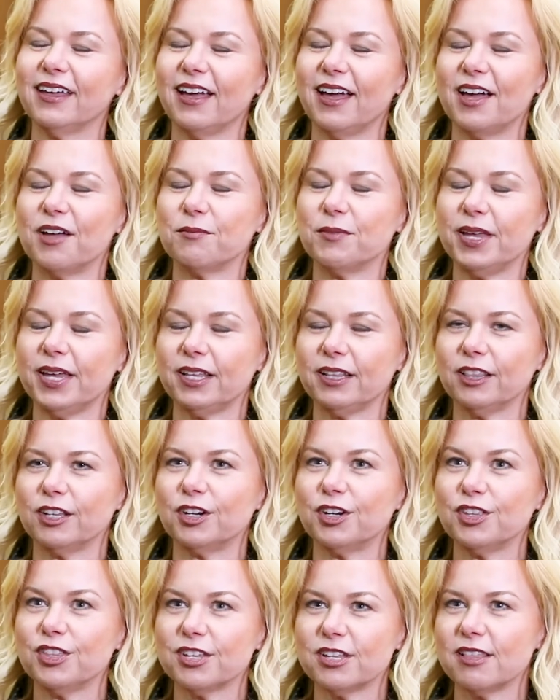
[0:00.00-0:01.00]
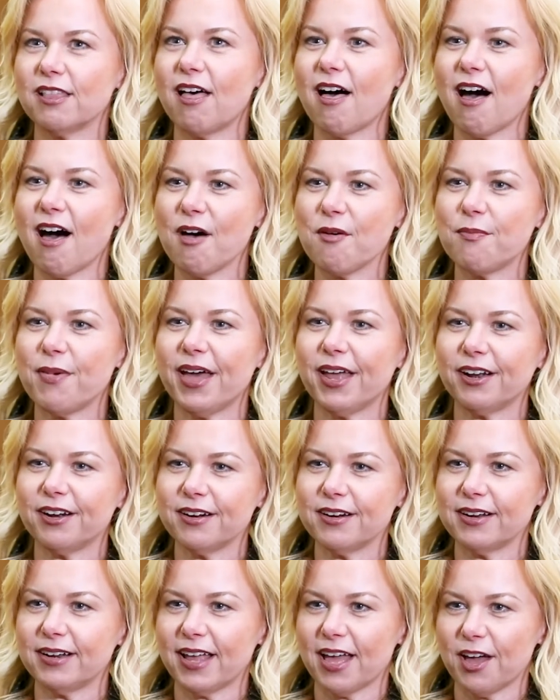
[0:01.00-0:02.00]
and learn the law
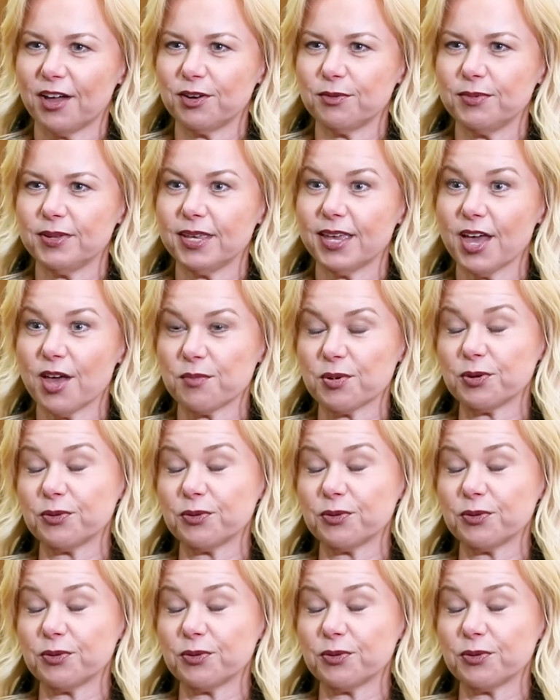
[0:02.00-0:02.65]
better and how to become